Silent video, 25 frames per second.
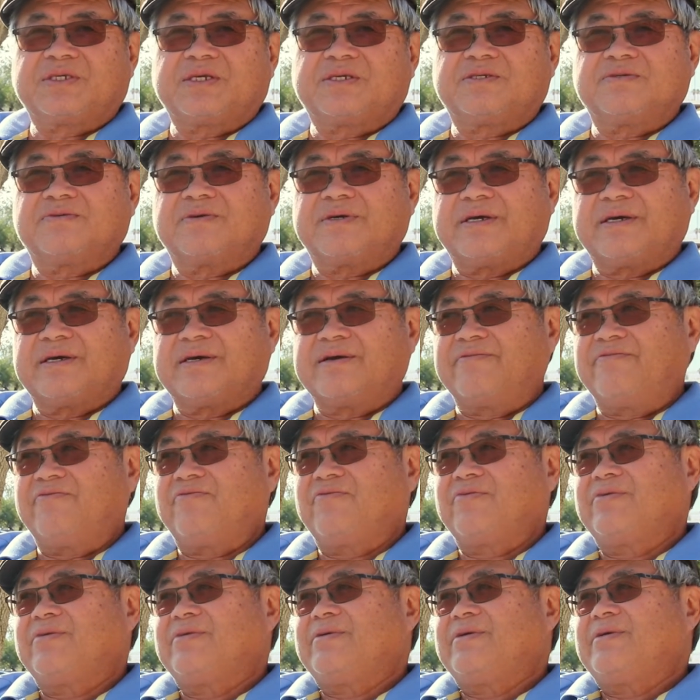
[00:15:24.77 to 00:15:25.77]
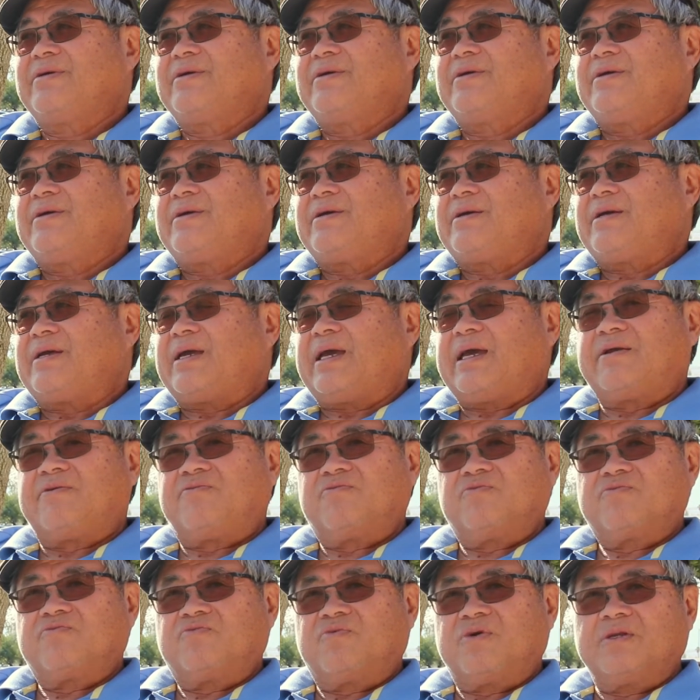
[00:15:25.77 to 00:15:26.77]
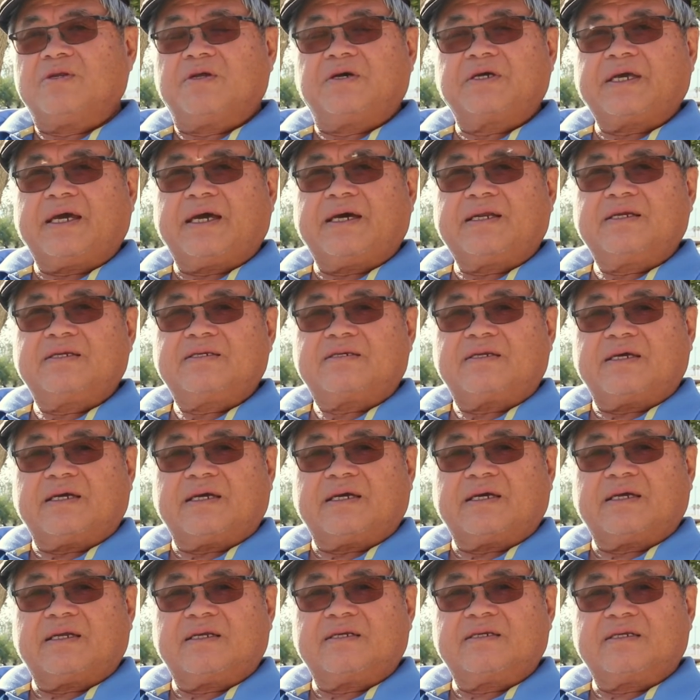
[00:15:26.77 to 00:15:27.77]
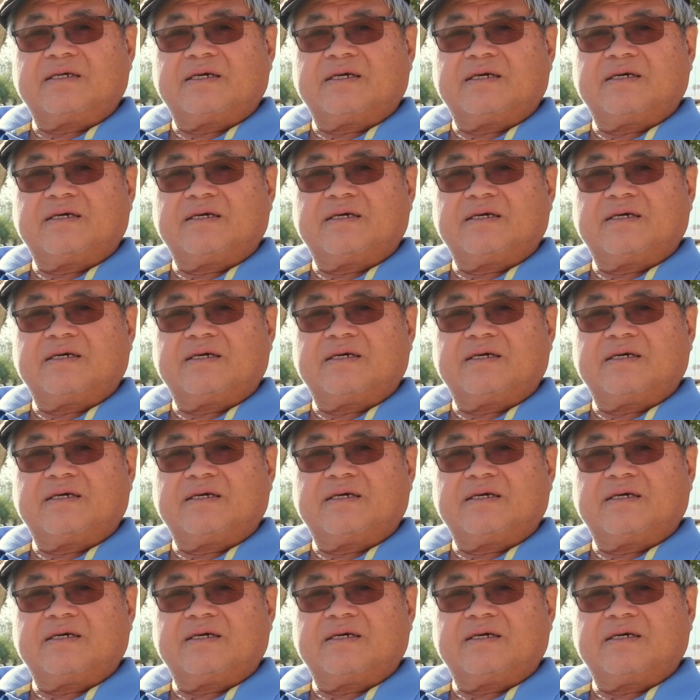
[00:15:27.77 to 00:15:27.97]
that you have, and we look at it, and